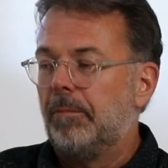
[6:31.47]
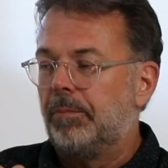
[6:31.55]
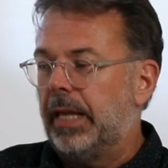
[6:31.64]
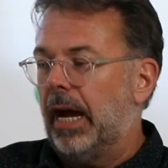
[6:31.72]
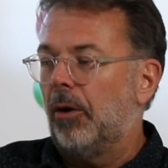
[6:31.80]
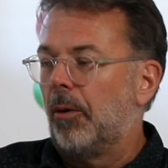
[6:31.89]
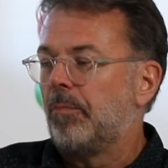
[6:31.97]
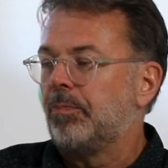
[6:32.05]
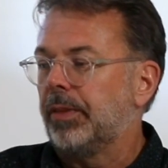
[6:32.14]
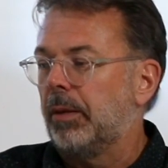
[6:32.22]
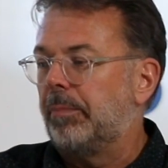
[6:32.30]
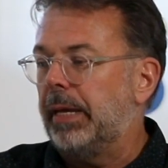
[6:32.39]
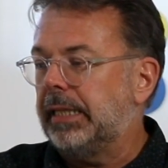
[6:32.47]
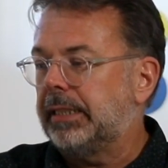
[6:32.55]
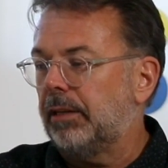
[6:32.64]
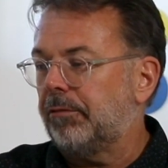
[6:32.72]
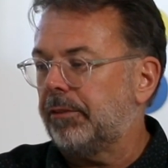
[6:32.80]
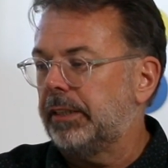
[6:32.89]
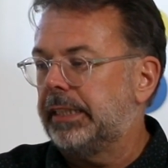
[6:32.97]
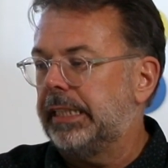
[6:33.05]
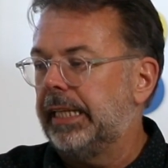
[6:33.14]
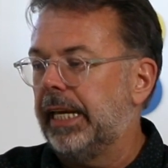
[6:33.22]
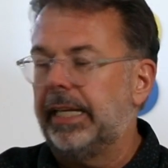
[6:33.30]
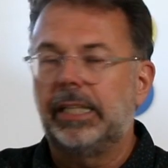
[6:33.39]
Now, the big difference
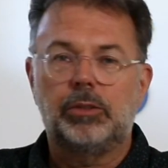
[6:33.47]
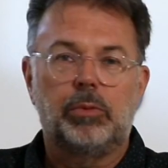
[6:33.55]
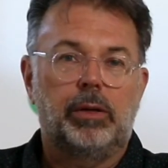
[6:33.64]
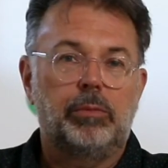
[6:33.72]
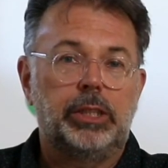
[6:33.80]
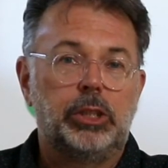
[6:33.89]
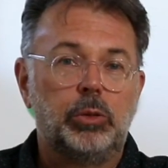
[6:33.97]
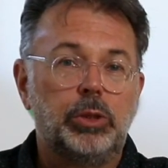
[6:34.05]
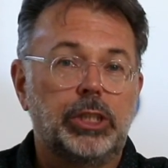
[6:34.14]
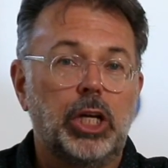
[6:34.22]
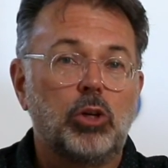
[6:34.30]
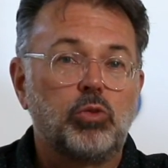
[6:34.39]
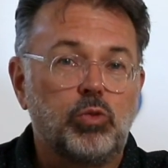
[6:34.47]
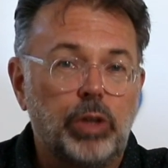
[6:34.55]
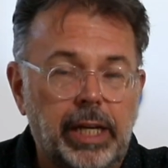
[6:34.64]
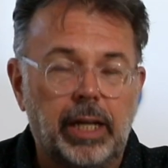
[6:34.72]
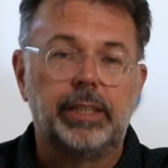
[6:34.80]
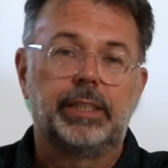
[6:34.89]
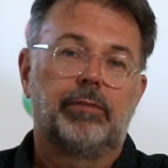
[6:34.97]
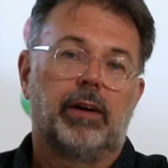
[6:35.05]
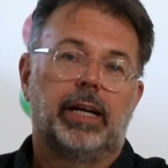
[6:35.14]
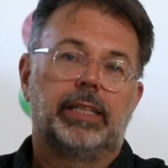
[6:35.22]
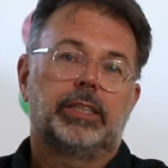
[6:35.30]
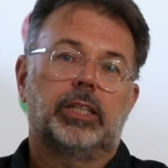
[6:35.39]
here is when we use a ringer
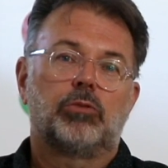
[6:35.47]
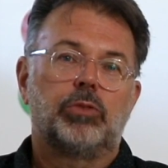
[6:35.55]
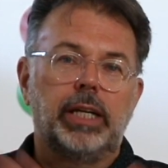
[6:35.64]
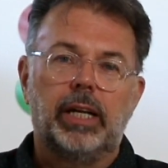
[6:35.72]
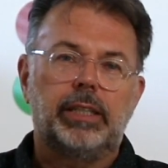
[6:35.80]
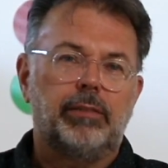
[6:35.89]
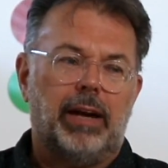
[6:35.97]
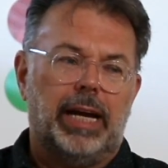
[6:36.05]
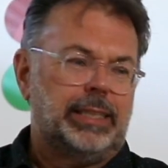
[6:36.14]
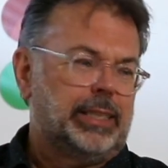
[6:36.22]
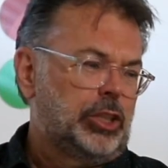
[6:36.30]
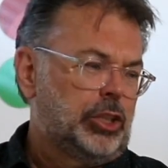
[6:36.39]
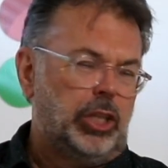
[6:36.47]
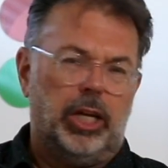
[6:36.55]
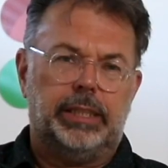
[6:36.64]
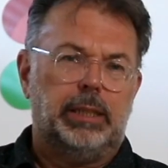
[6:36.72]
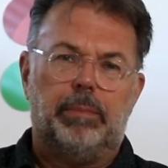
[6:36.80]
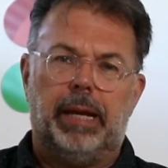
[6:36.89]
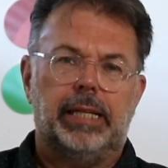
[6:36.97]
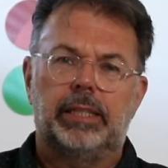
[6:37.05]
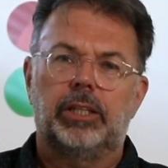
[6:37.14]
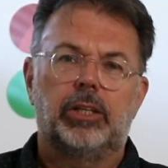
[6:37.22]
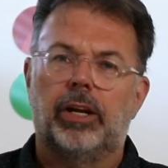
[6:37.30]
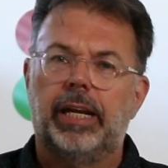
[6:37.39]
device. A ringer device is not
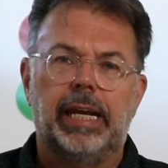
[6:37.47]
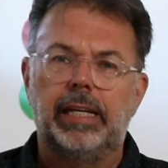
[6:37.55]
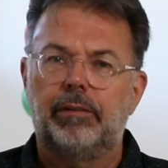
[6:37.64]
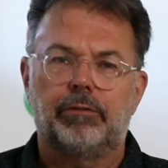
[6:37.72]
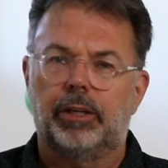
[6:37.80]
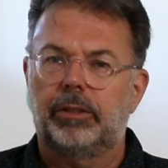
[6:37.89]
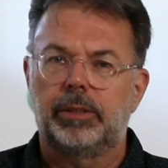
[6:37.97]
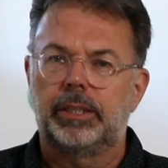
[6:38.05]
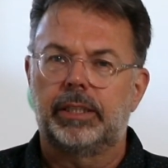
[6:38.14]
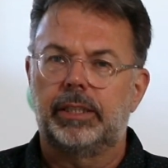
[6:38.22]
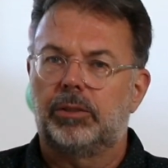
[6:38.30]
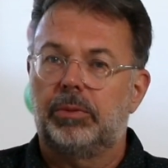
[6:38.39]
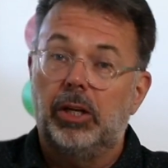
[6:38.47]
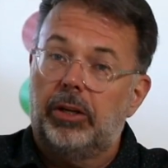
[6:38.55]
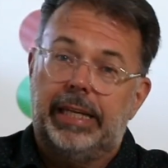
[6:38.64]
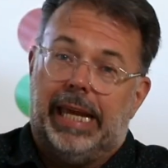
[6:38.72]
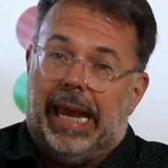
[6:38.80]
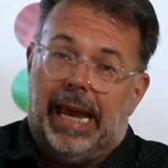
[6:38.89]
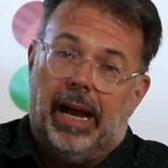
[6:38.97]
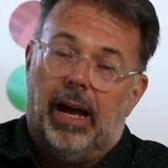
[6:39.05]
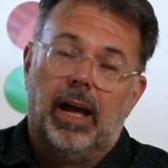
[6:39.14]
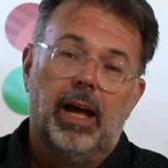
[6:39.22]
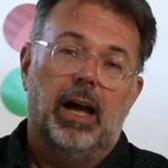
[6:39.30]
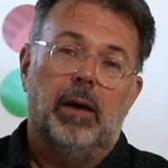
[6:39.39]
dependent on any frequencies. We don't care
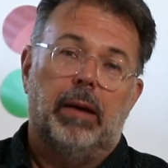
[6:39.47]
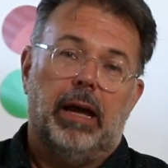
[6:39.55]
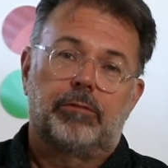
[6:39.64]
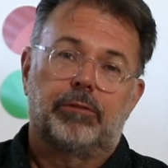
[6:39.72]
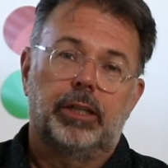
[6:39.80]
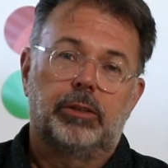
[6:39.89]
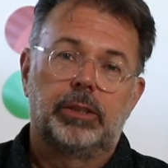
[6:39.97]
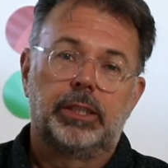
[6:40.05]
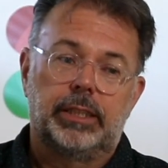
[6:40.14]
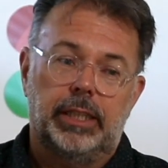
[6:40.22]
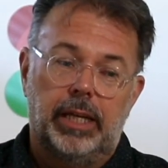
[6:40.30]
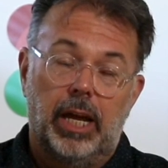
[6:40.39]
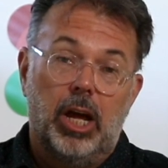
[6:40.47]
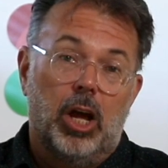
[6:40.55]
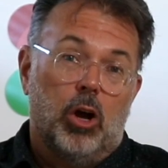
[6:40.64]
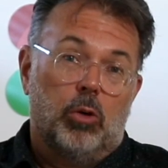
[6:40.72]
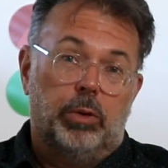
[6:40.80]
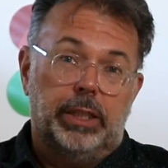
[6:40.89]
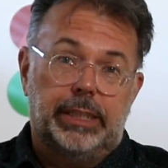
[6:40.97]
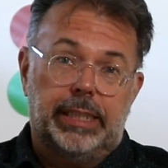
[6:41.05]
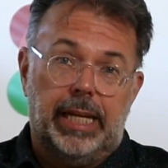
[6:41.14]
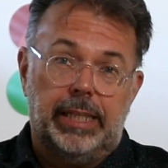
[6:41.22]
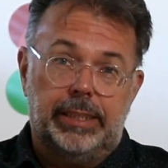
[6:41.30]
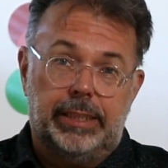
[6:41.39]
about frequency. We
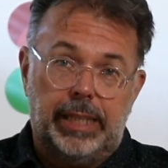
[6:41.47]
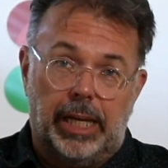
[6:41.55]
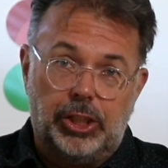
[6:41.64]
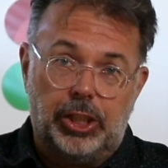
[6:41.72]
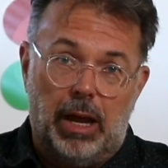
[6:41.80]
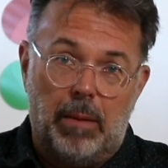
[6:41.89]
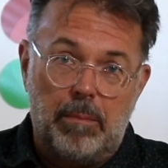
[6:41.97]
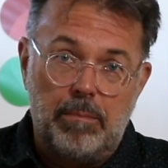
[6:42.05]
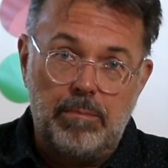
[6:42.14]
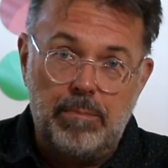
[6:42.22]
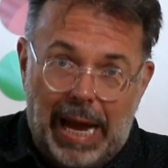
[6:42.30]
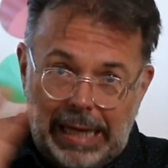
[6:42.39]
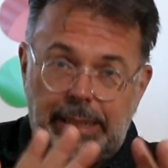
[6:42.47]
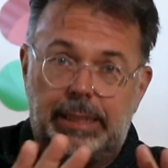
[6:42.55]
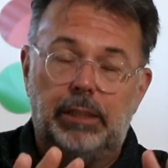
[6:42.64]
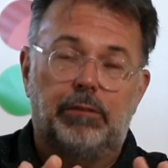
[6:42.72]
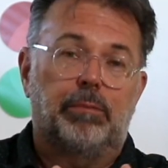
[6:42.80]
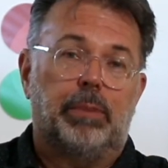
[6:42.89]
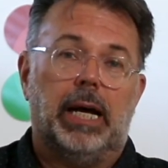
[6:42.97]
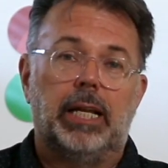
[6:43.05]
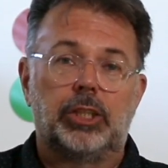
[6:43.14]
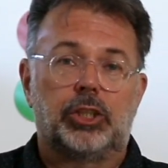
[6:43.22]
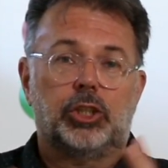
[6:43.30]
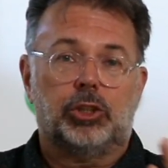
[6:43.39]
send such a massive
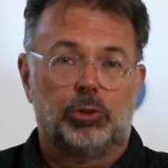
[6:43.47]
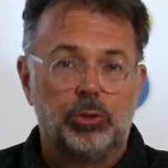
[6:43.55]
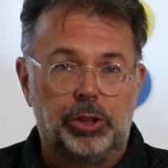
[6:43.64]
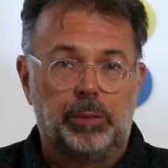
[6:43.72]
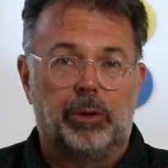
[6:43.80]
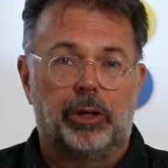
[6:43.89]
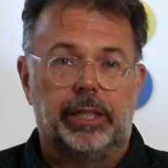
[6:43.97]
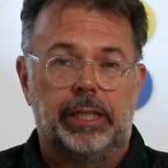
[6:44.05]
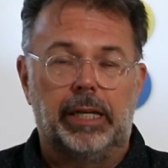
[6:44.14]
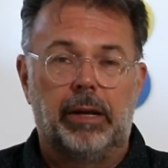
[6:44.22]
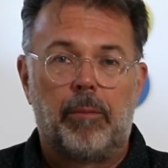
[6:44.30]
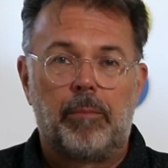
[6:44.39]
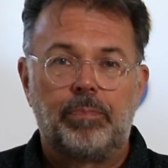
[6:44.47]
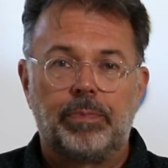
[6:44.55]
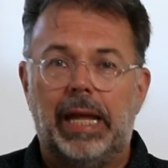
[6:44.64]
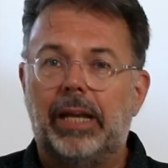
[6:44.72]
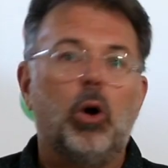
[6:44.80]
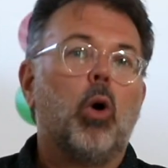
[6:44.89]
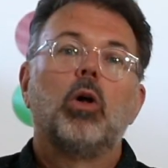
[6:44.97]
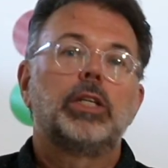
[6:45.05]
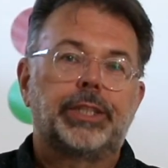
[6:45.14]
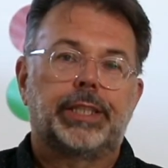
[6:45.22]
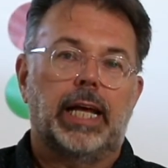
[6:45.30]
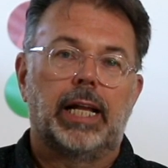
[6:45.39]
pulse through the body that
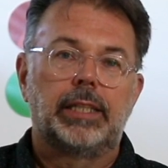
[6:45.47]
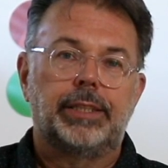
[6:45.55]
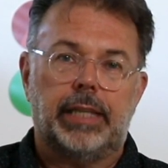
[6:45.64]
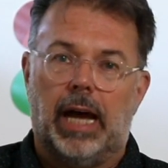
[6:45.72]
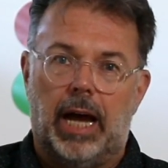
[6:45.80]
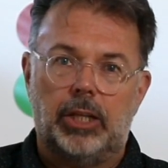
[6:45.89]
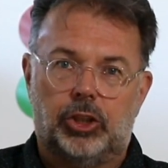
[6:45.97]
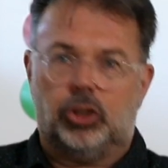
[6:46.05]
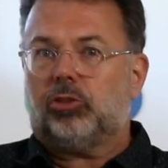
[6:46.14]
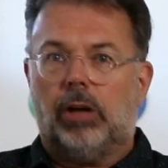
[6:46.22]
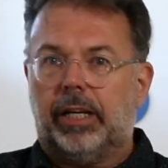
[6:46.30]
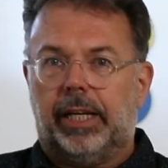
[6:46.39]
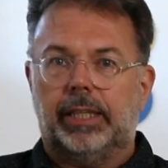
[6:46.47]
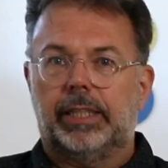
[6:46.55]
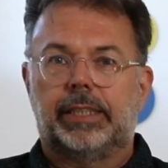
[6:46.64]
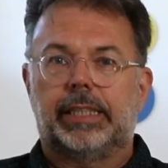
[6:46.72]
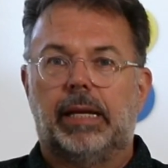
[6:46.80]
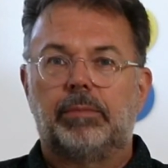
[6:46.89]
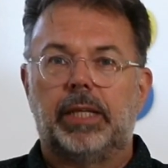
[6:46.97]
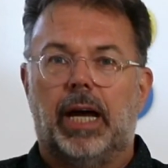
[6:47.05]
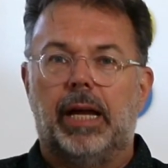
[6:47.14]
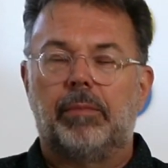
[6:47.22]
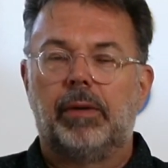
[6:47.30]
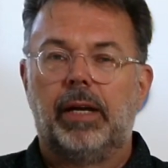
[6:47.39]
all cells are struck at the same
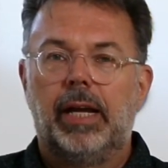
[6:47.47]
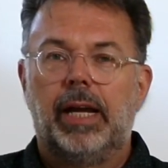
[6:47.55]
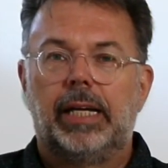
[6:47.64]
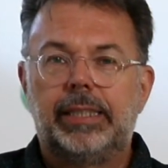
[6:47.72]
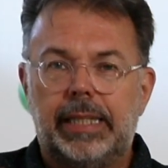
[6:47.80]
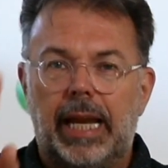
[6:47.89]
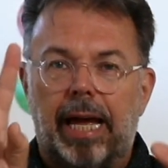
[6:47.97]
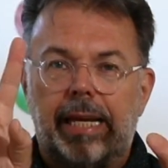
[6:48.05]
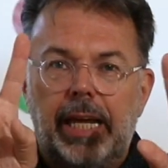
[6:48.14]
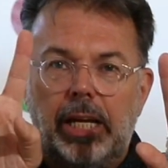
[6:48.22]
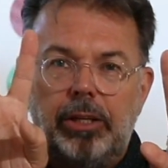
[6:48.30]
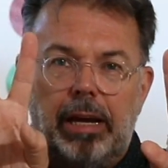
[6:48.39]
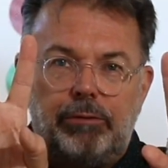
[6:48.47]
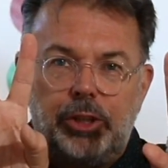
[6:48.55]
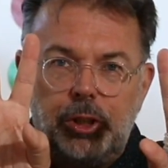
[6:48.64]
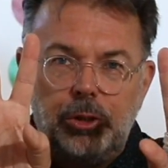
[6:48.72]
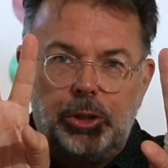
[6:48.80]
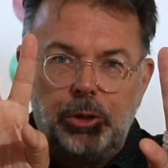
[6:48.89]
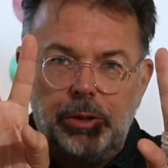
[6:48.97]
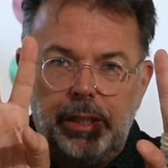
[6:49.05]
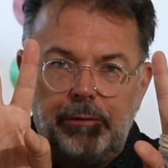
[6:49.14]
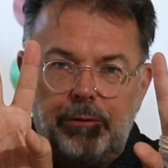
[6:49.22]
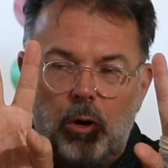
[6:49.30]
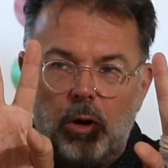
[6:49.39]
time. It's like you have two
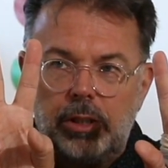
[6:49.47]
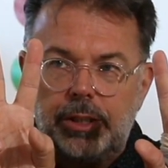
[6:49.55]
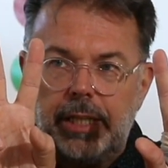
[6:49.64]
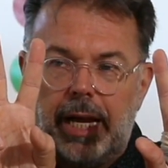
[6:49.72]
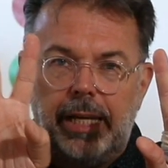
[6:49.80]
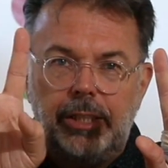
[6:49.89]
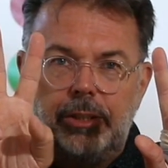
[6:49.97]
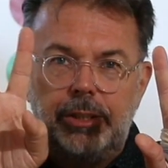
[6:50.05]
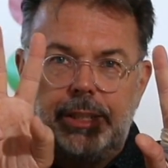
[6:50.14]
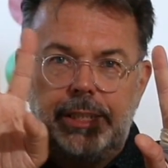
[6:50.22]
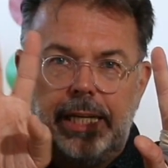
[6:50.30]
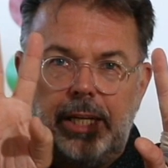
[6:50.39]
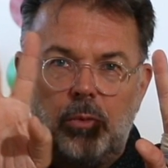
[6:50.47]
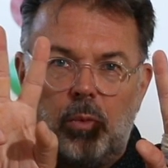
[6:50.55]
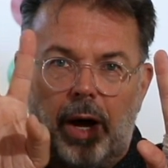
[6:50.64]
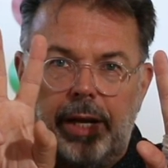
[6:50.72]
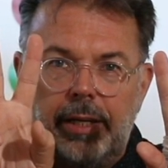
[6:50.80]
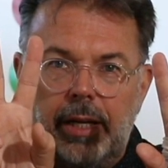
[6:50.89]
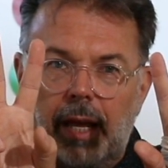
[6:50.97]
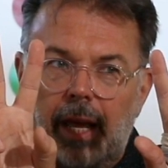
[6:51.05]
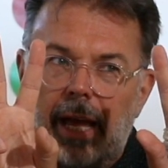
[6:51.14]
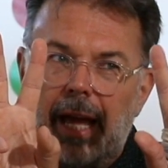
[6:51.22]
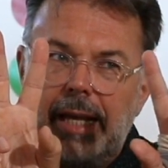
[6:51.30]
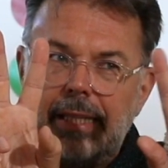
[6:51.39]
tuning forks and you sing one
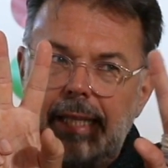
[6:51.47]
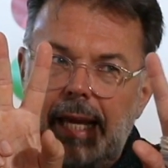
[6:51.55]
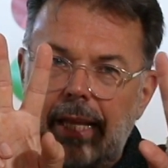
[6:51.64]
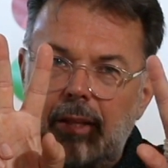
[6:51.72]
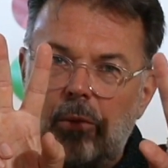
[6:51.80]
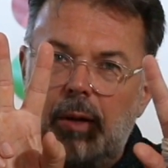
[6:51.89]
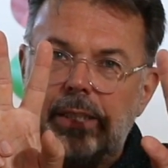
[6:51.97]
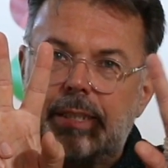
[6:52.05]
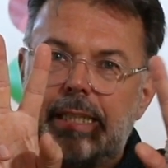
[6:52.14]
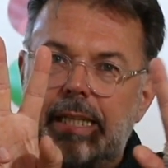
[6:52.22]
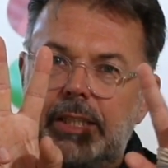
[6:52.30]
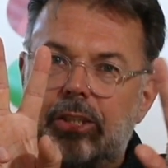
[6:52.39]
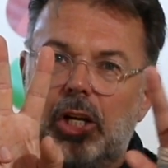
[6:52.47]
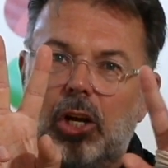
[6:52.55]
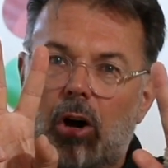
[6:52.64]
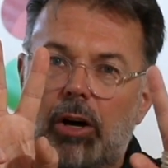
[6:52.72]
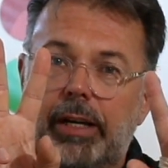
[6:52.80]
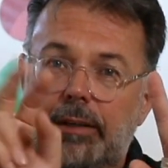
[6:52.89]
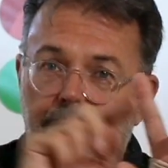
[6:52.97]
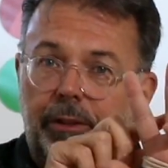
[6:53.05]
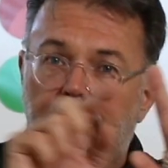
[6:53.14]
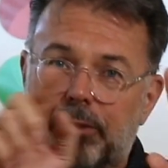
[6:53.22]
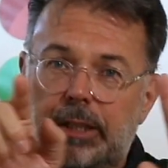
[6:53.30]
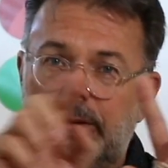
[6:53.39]
and the other one sings along if
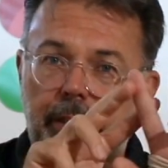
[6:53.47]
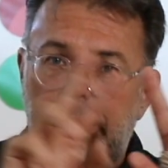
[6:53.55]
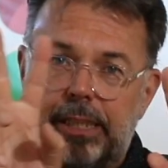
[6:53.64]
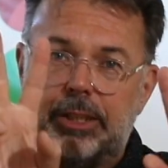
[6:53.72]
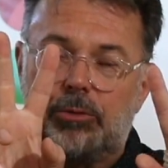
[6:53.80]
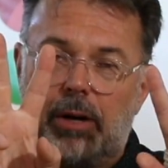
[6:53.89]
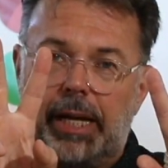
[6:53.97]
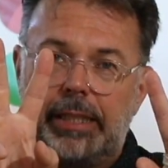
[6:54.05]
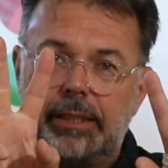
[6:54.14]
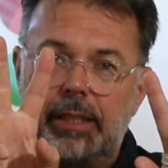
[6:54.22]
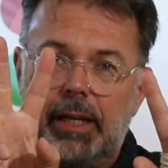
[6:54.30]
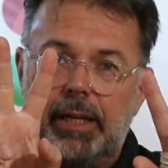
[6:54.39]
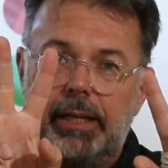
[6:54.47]
the frequency is right.